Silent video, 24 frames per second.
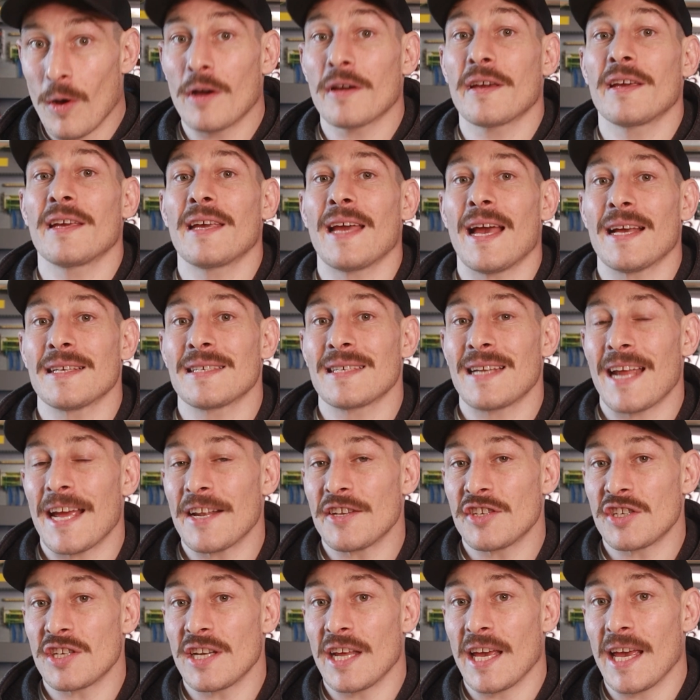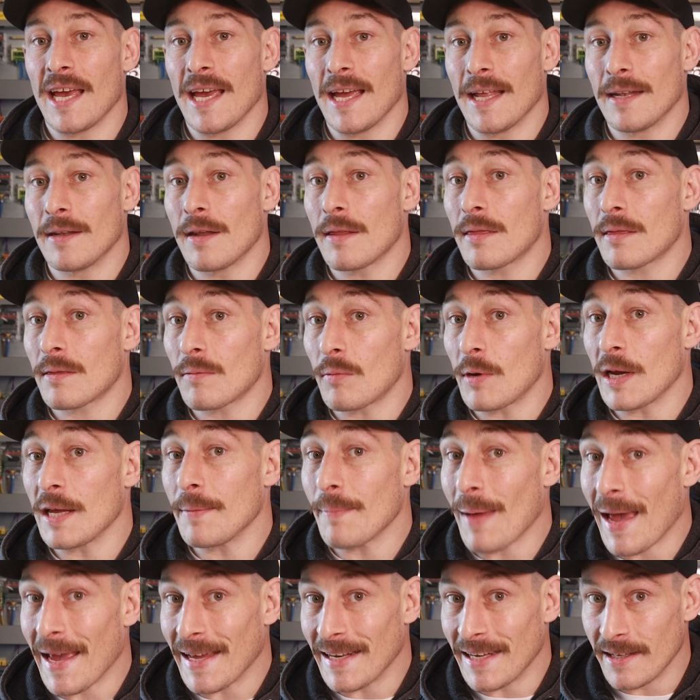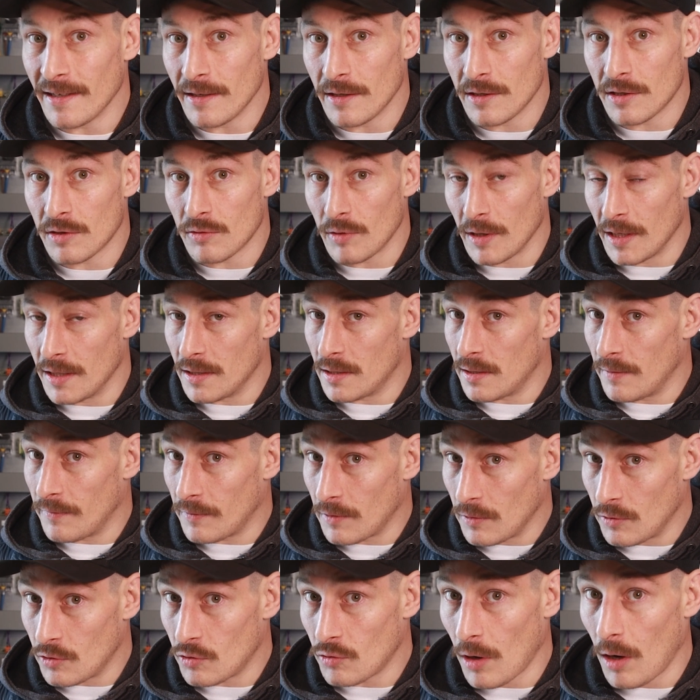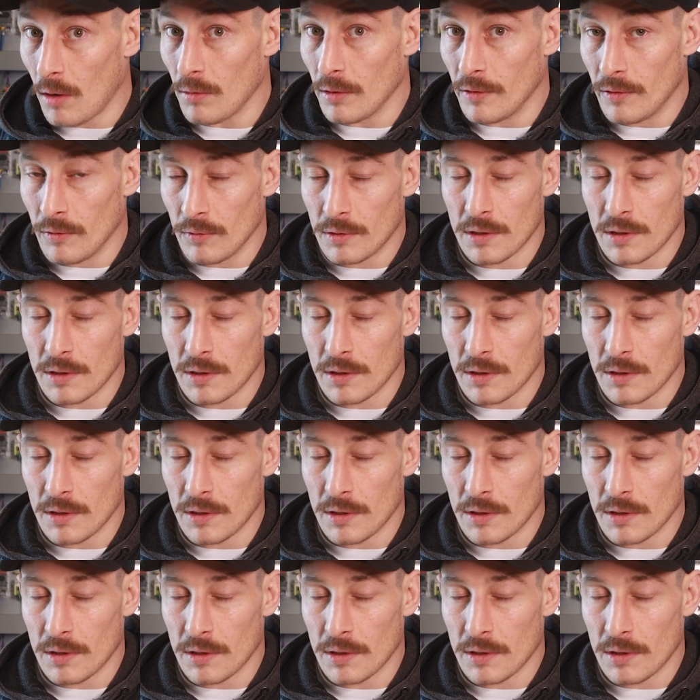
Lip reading: working as an engineer in the three main industries of control and